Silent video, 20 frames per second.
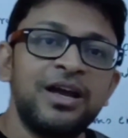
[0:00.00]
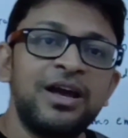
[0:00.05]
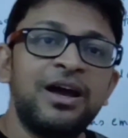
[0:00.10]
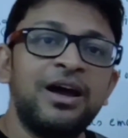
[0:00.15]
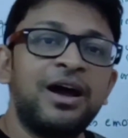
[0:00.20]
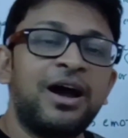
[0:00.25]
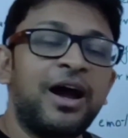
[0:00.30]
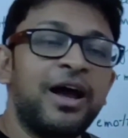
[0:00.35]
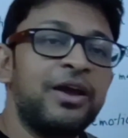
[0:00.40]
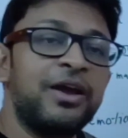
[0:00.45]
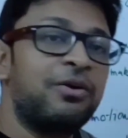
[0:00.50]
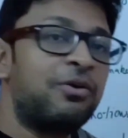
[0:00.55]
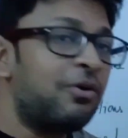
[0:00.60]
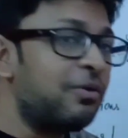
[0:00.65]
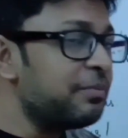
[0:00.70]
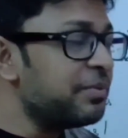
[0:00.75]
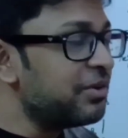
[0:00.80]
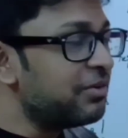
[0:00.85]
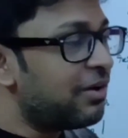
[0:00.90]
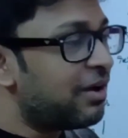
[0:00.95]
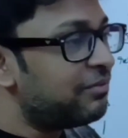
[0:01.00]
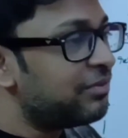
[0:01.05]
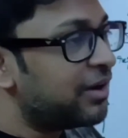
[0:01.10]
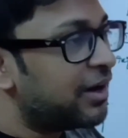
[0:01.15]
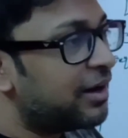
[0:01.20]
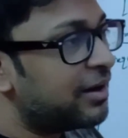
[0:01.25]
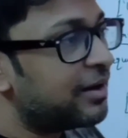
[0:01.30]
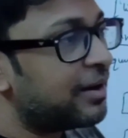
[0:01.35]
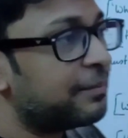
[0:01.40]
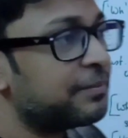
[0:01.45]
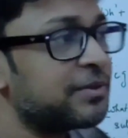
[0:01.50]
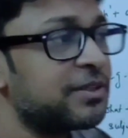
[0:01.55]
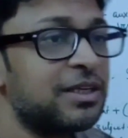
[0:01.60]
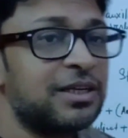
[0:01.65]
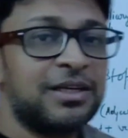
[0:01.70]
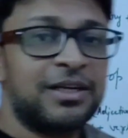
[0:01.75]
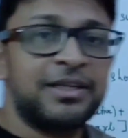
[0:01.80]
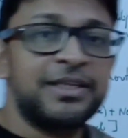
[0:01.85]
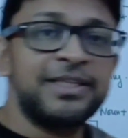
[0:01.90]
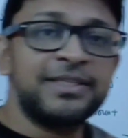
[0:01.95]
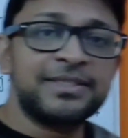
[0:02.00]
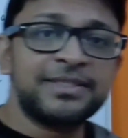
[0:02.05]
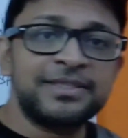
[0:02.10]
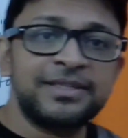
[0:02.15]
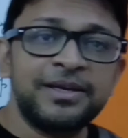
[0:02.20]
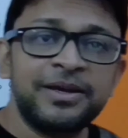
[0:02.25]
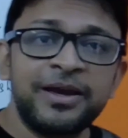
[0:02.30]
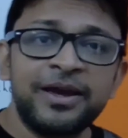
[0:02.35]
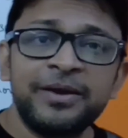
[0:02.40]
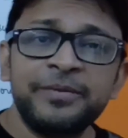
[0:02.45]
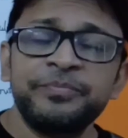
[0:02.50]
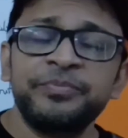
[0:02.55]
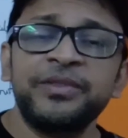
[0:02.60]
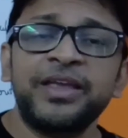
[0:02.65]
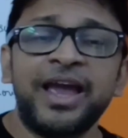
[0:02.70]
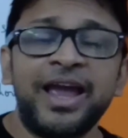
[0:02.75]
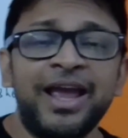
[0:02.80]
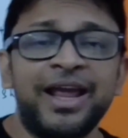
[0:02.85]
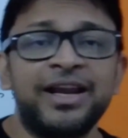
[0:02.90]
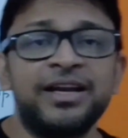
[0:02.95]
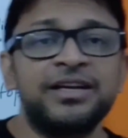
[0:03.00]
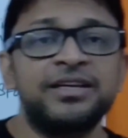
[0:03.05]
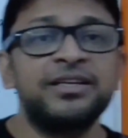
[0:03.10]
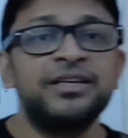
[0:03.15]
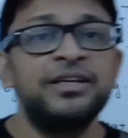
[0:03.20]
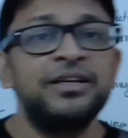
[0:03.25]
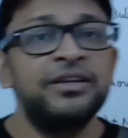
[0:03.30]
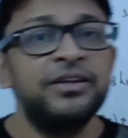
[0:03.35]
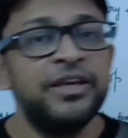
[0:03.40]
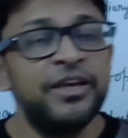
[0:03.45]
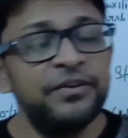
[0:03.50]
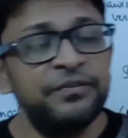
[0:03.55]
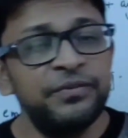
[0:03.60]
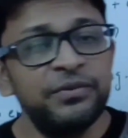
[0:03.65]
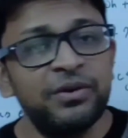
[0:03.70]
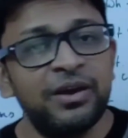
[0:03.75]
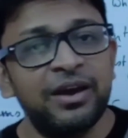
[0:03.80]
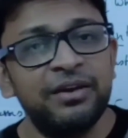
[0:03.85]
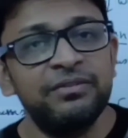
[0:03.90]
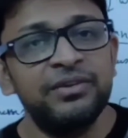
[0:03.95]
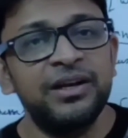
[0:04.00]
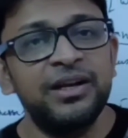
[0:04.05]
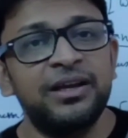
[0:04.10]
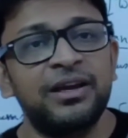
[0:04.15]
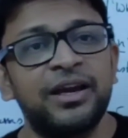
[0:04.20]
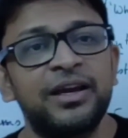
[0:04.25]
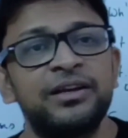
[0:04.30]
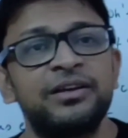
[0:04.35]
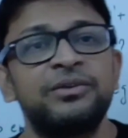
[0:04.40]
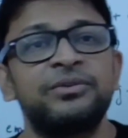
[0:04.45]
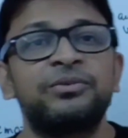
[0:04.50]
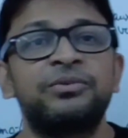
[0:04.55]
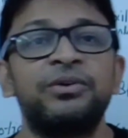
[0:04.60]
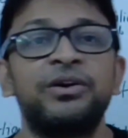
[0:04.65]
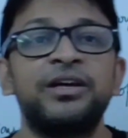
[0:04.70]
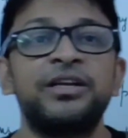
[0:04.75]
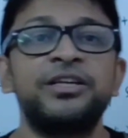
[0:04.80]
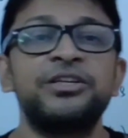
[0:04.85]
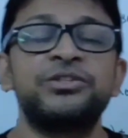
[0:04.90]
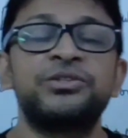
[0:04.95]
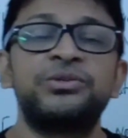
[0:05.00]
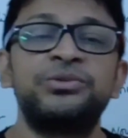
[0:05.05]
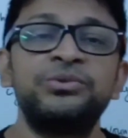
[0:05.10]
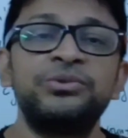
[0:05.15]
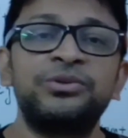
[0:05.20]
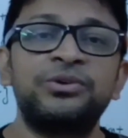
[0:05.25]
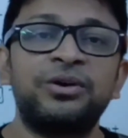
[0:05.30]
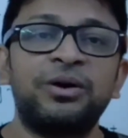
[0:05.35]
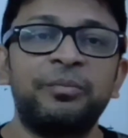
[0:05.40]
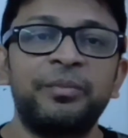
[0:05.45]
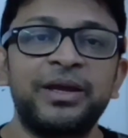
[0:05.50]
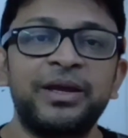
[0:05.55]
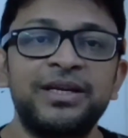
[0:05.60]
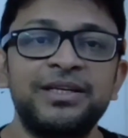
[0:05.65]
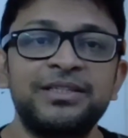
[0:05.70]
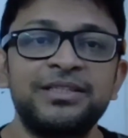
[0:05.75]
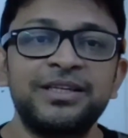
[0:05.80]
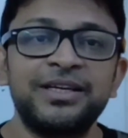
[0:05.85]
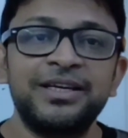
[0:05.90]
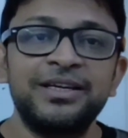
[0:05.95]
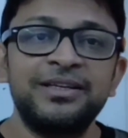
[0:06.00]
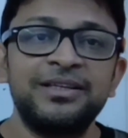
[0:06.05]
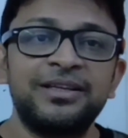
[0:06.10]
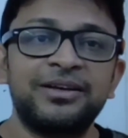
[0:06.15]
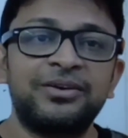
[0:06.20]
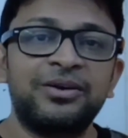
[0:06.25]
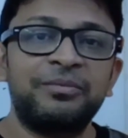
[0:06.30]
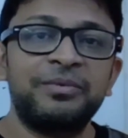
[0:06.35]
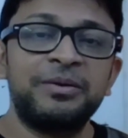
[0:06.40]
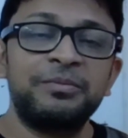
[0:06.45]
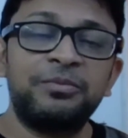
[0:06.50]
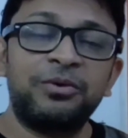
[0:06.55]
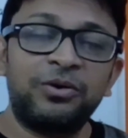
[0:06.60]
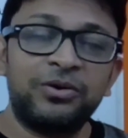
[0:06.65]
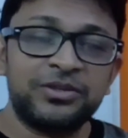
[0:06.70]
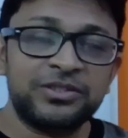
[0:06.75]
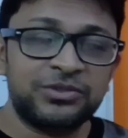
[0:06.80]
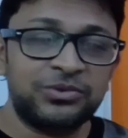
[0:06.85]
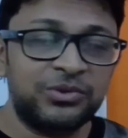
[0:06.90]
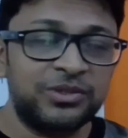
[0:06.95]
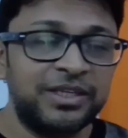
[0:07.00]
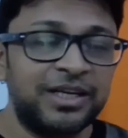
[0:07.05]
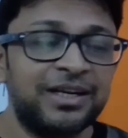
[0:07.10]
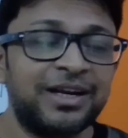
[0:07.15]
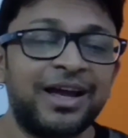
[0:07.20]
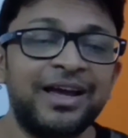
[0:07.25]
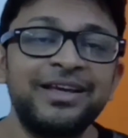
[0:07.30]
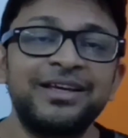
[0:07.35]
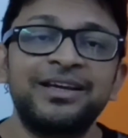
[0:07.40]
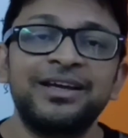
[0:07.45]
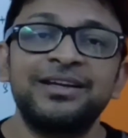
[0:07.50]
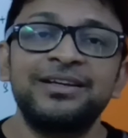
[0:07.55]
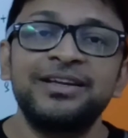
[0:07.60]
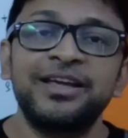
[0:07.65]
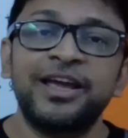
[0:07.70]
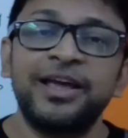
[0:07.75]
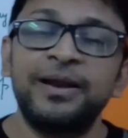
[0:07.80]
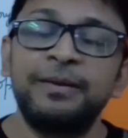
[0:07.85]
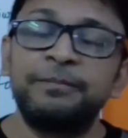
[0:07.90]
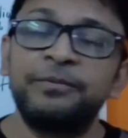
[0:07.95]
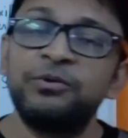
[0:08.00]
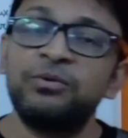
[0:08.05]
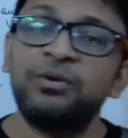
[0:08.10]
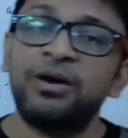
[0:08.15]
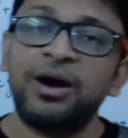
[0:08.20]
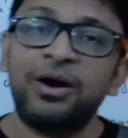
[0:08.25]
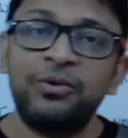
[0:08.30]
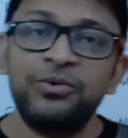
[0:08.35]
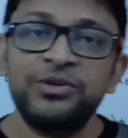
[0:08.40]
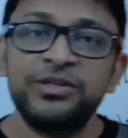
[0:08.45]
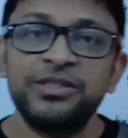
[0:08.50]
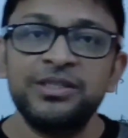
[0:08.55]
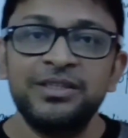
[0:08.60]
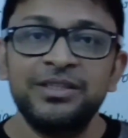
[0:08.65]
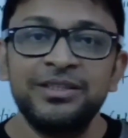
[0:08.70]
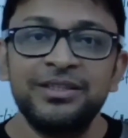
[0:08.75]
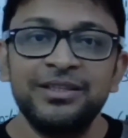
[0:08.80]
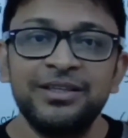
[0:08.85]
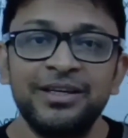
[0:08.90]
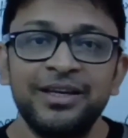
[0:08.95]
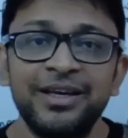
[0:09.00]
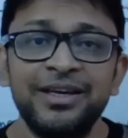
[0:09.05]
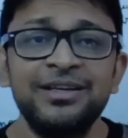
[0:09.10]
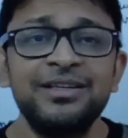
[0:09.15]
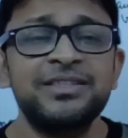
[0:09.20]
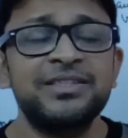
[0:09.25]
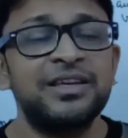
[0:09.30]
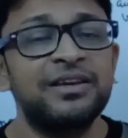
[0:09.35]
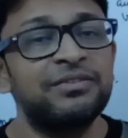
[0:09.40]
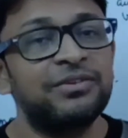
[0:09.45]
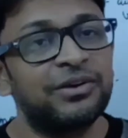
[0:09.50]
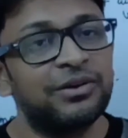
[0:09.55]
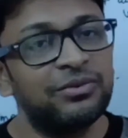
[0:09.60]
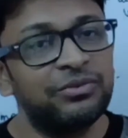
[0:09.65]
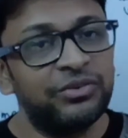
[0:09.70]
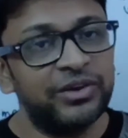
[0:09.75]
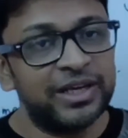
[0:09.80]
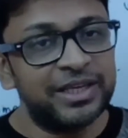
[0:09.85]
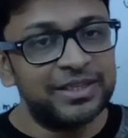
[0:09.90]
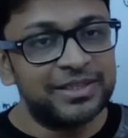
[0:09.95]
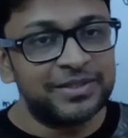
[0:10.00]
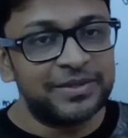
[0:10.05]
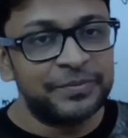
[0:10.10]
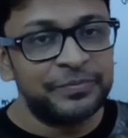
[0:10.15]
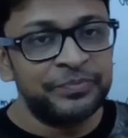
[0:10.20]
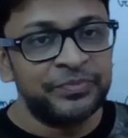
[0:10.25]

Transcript: I hope you have learned up till this, and if you have any kind of queries, do comment in the comment box so that I can help you out in several ways.